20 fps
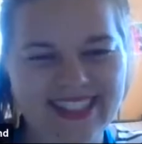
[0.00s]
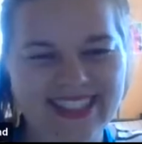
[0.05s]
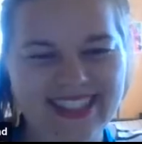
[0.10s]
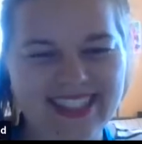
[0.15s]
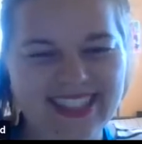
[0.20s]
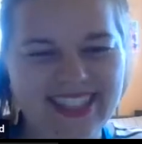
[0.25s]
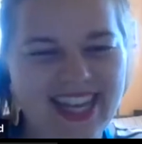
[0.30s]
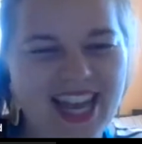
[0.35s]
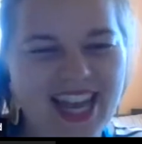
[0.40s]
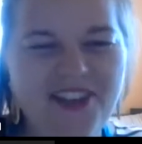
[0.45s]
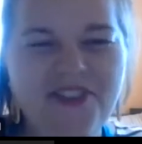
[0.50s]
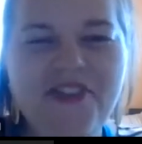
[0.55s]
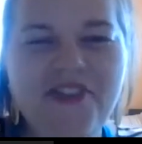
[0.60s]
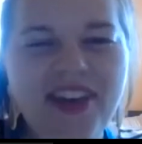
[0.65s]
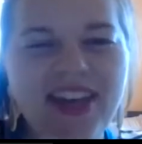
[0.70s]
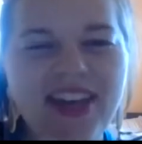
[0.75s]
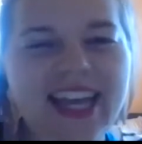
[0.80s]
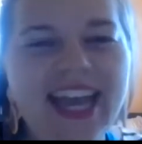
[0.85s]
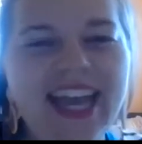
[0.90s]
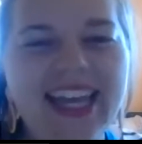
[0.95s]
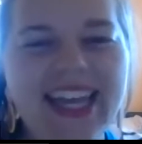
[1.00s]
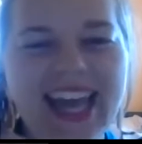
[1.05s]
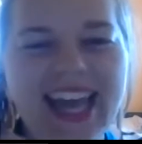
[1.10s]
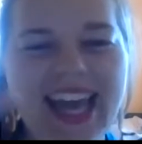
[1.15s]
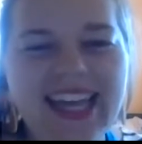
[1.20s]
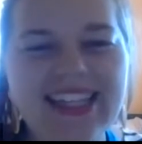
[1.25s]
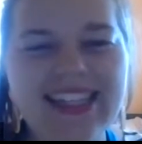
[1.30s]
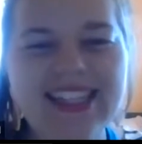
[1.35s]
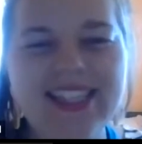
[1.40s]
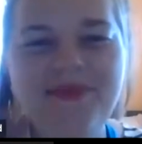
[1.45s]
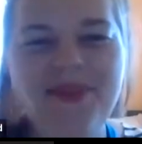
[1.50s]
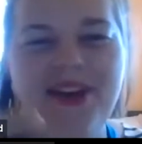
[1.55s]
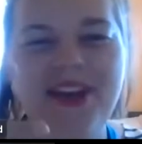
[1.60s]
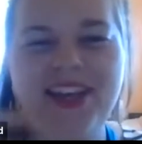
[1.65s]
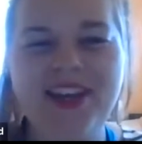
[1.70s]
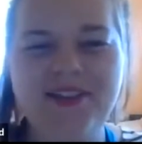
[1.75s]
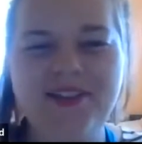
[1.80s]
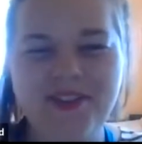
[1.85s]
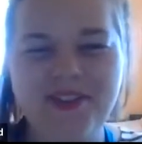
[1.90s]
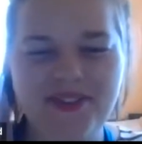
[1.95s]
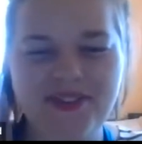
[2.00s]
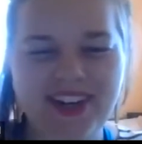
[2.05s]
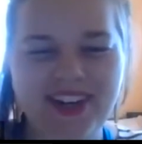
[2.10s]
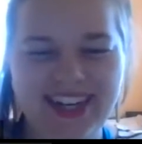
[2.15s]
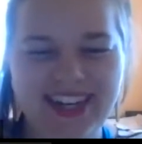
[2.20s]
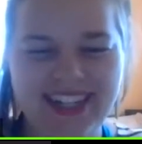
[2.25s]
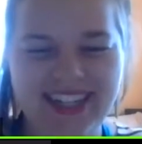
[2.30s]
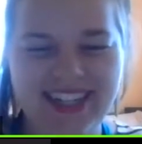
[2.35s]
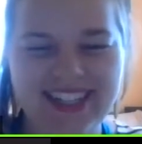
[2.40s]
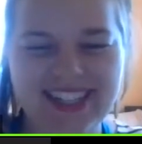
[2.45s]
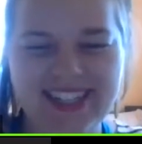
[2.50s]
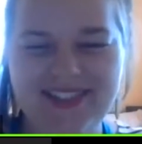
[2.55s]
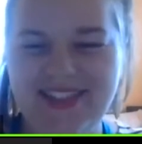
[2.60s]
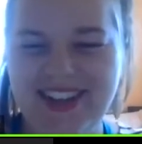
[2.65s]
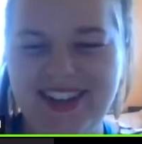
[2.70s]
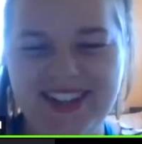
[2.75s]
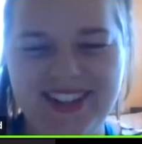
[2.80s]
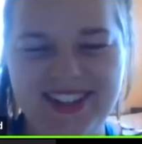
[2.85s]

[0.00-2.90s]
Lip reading: how to do it just from watching and make it on your own later.